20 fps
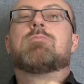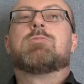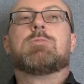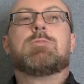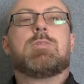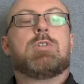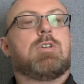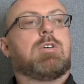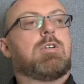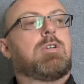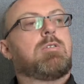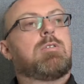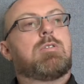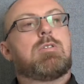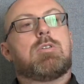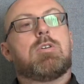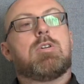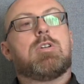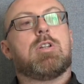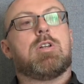Well,
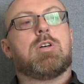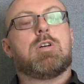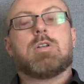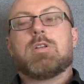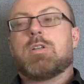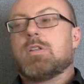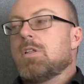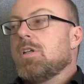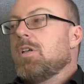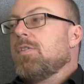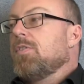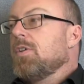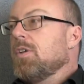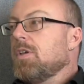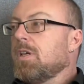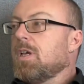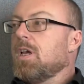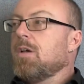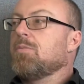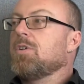good luck. See if you
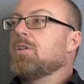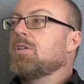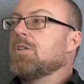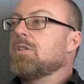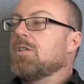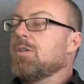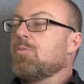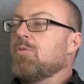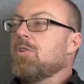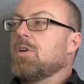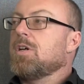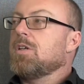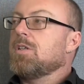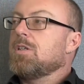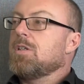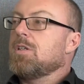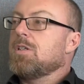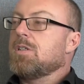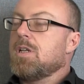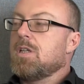can yeah. get me to summarise
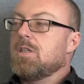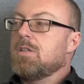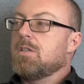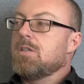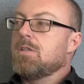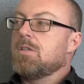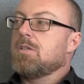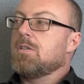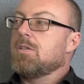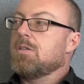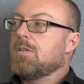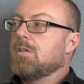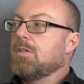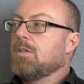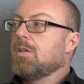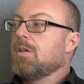in a sentence.